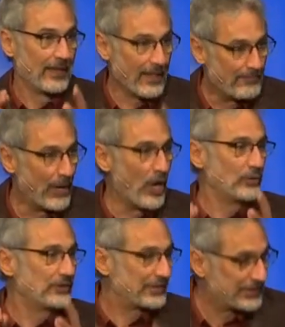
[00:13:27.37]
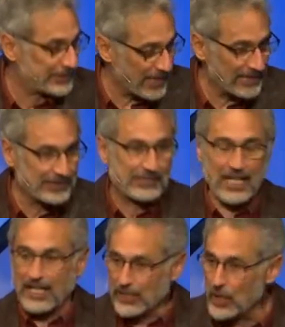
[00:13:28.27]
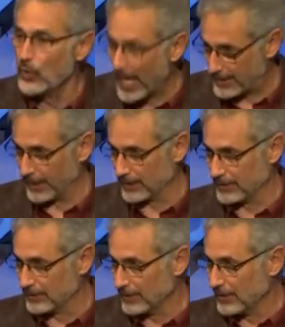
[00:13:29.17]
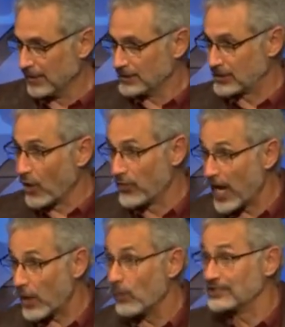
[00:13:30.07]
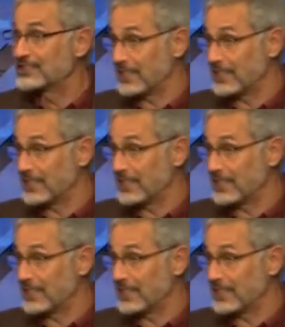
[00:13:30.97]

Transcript: the boat sinks and you with it. So there was